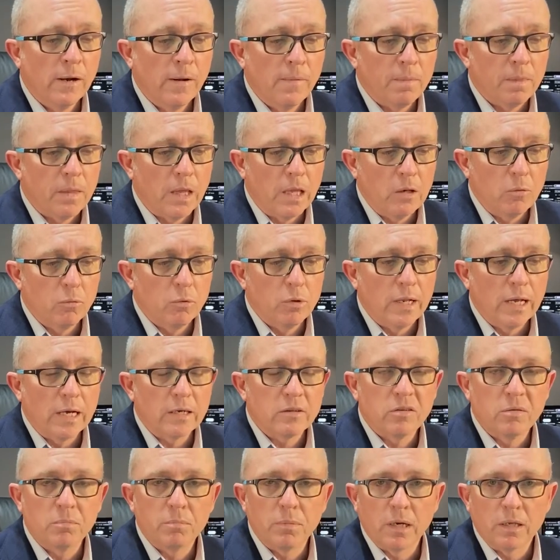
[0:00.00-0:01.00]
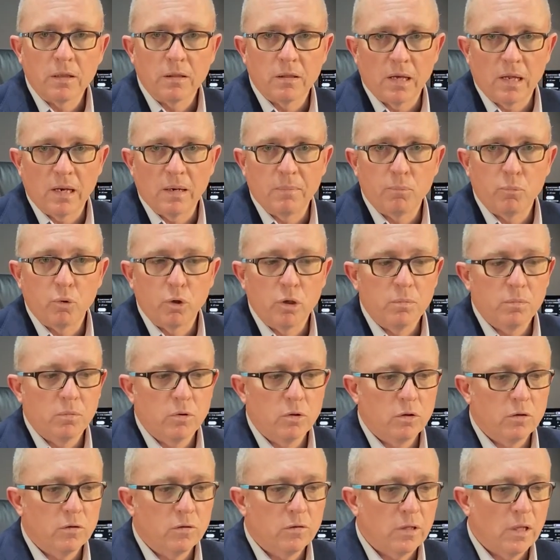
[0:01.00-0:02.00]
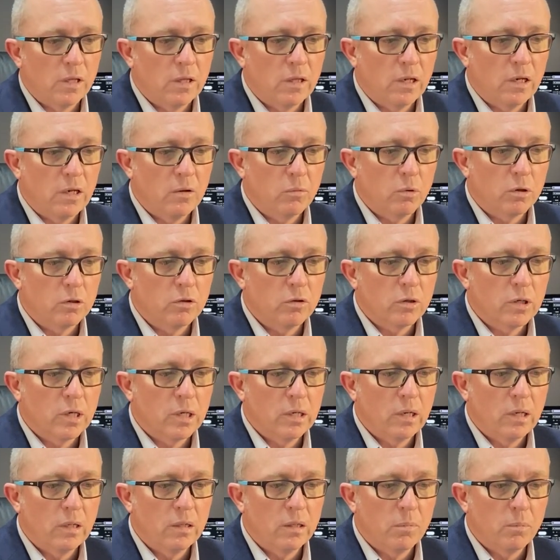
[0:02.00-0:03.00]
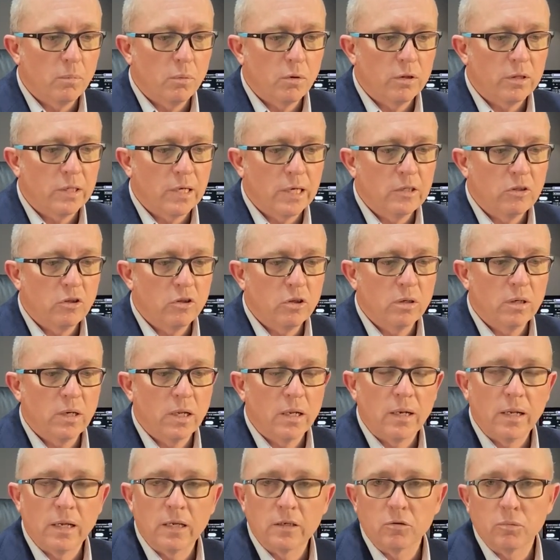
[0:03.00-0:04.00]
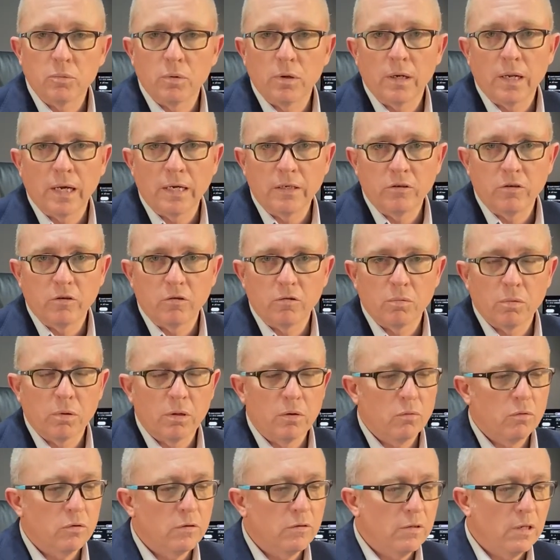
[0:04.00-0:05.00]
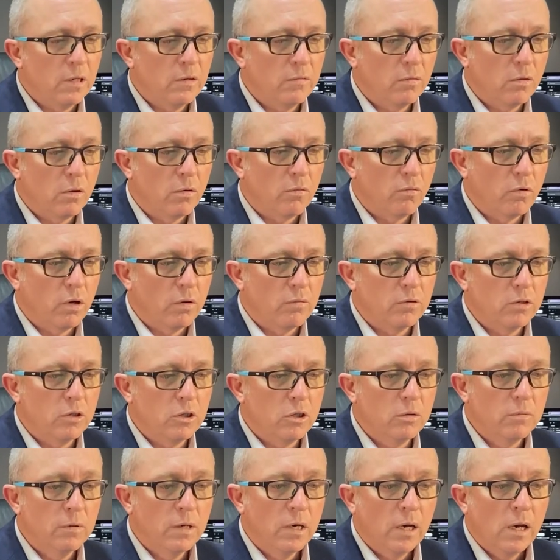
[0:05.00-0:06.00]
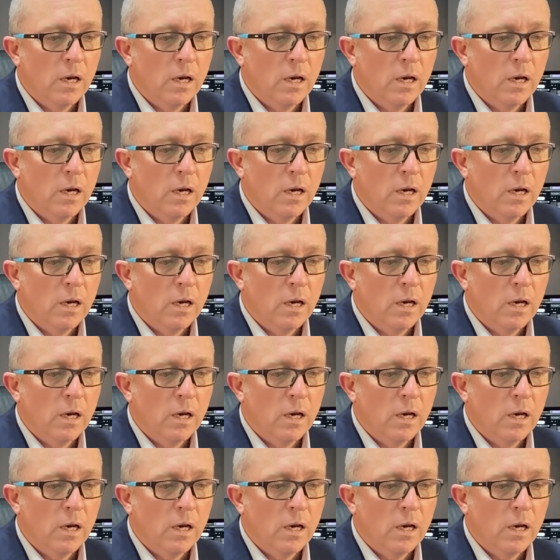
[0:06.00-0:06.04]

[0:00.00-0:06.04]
then you would actually make that appointment to say that you want to get interpretation and explanation from the receiver of revenue.